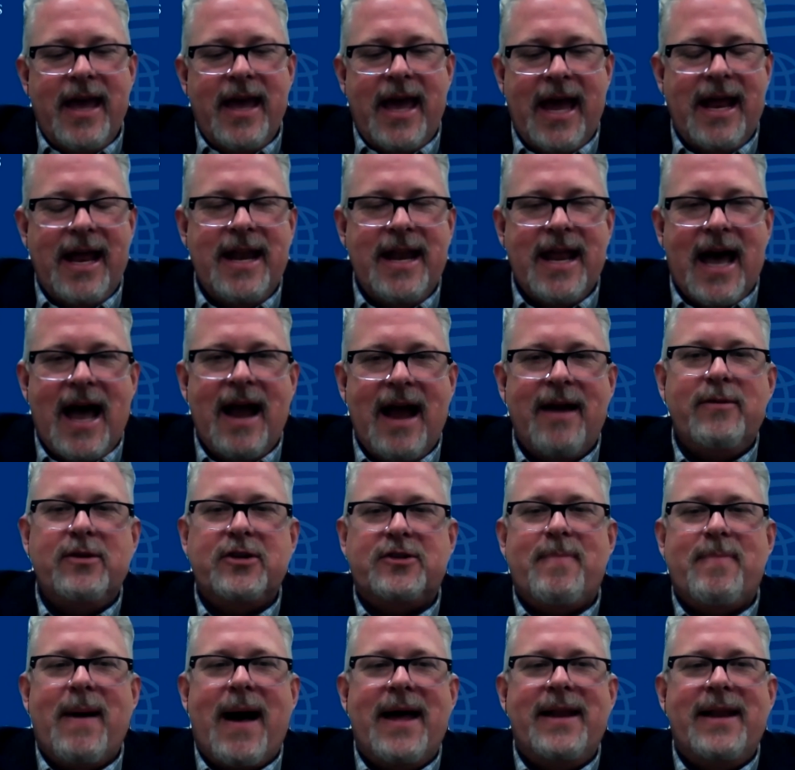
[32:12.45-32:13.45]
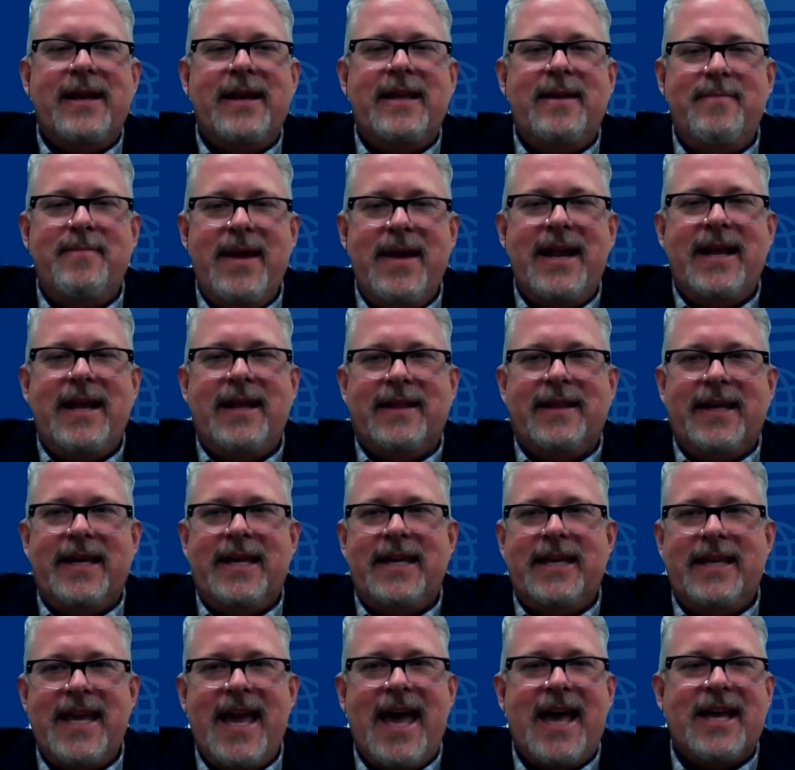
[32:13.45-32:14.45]
And I responded
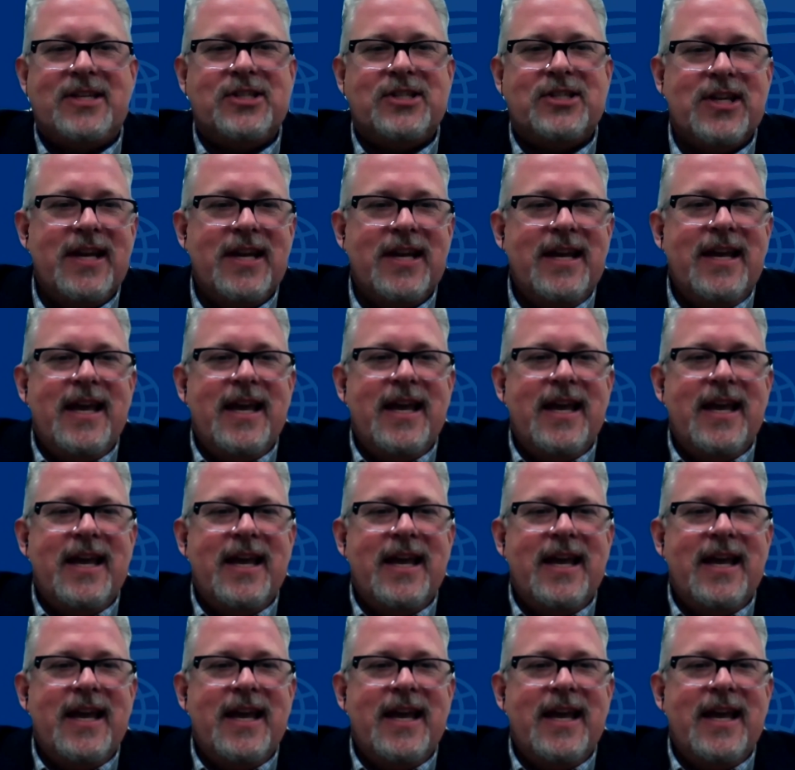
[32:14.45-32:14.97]
immediately, yes.